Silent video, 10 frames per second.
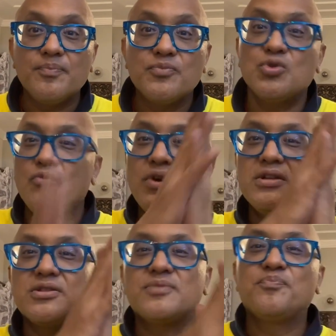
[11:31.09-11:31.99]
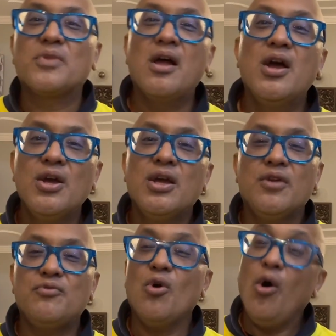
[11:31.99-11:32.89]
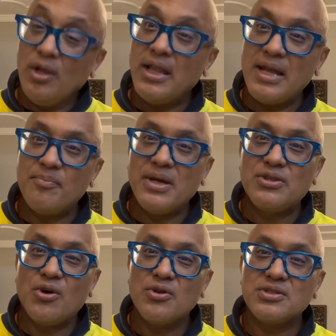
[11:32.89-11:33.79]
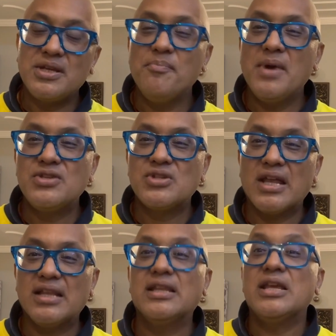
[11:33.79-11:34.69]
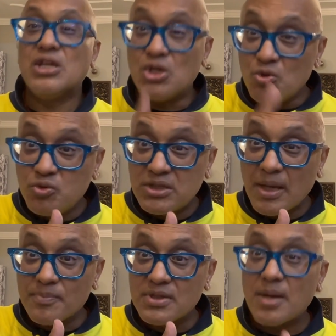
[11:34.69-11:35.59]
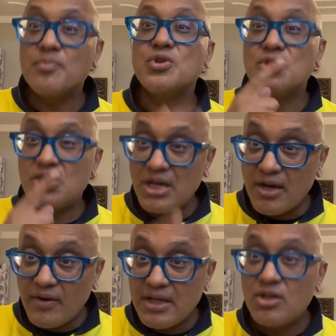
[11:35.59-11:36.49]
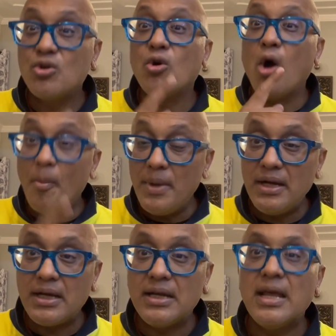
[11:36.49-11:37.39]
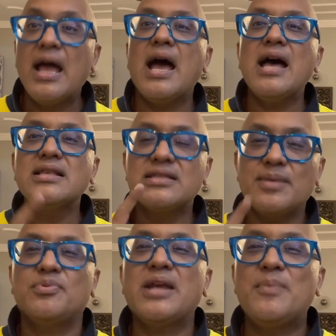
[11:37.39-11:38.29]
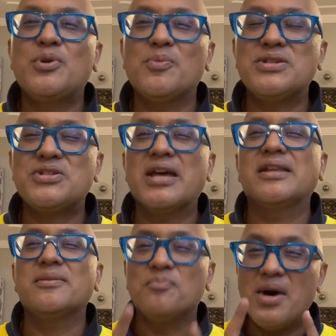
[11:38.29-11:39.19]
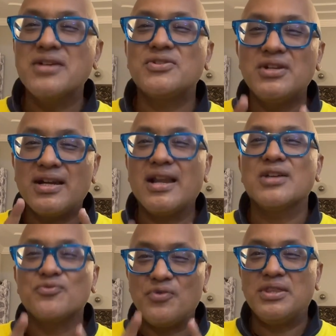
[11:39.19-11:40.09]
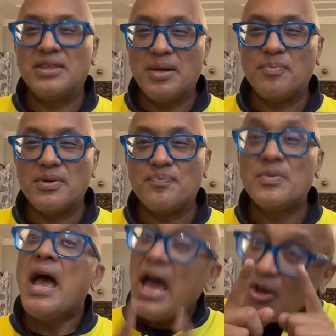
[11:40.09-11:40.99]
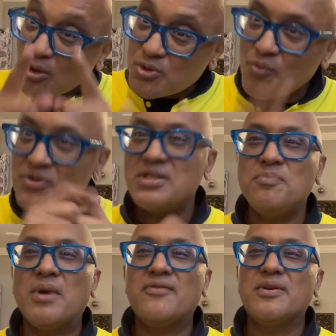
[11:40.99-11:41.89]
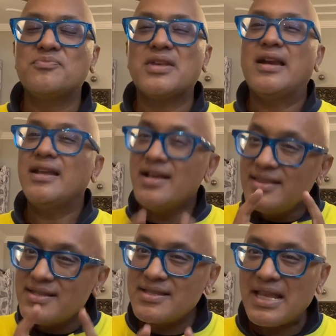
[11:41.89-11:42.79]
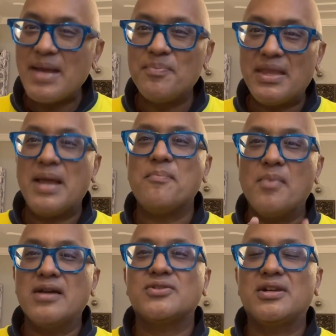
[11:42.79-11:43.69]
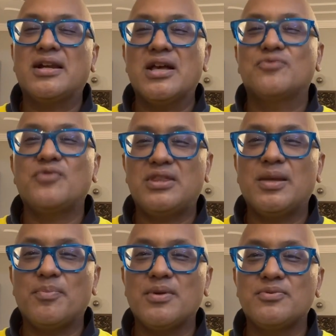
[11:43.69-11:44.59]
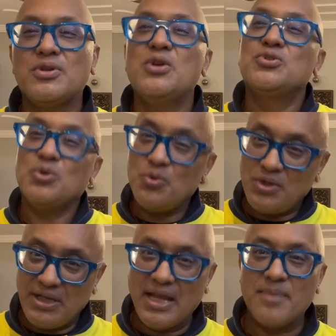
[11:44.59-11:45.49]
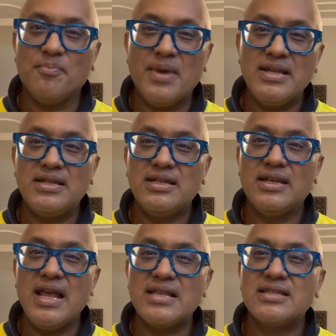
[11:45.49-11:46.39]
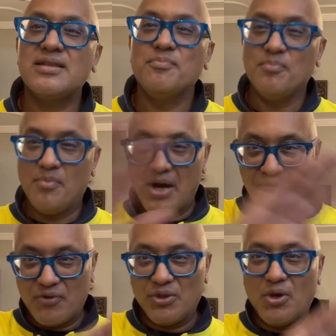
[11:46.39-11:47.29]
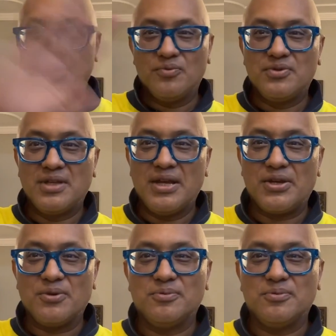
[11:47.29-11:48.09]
So friends, if you all like my thoughts, give my channel a huge thumbs up, share it, comment it, and subscribe to my channel Masterclass with Tapal. And also visit my website in the same name, Masterclass with Tapal. So till I met next, bye for now. Thank you.